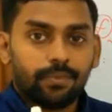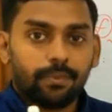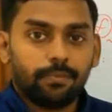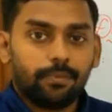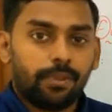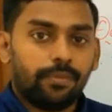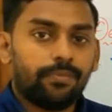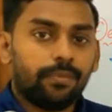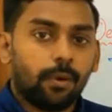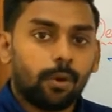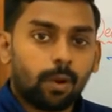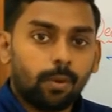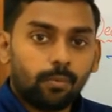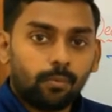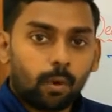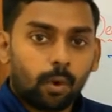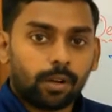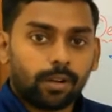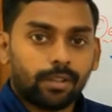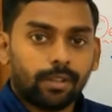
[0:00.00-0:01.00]
We follow
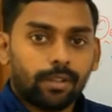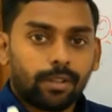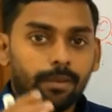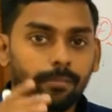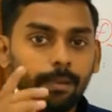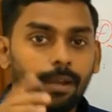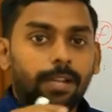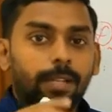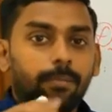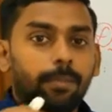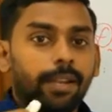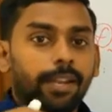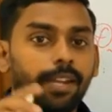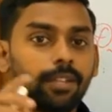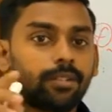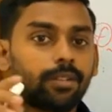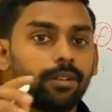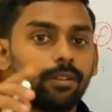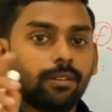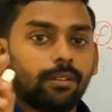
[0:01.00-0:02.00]
what
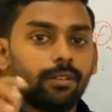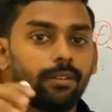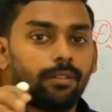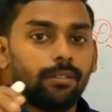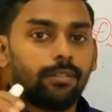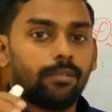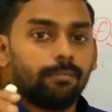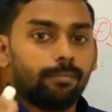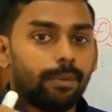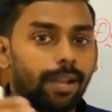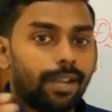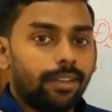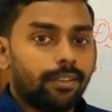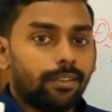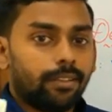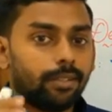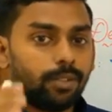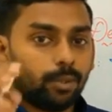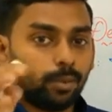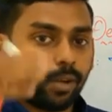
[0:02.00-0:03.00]
multiplication by
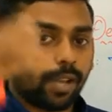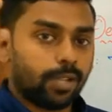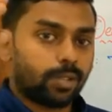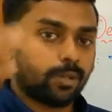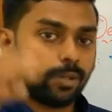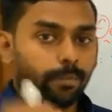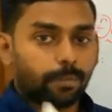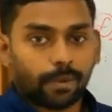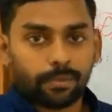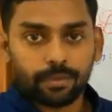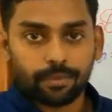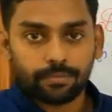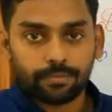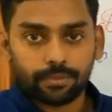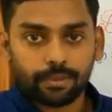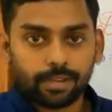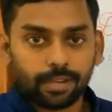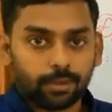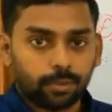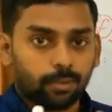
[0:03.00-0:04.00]
2 raised to the power of,
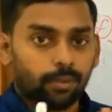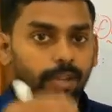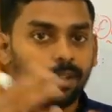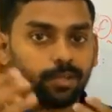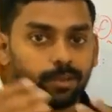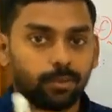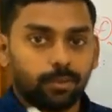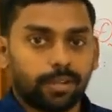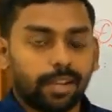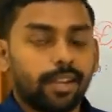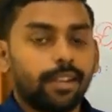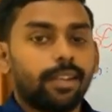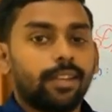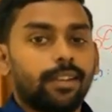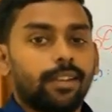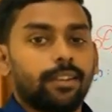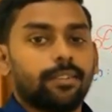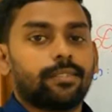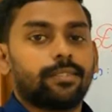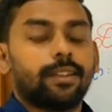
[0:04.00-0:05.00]
okay, 2 raised to, okay,
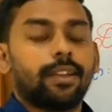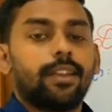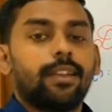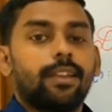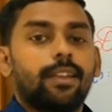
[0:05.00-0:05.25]
yes.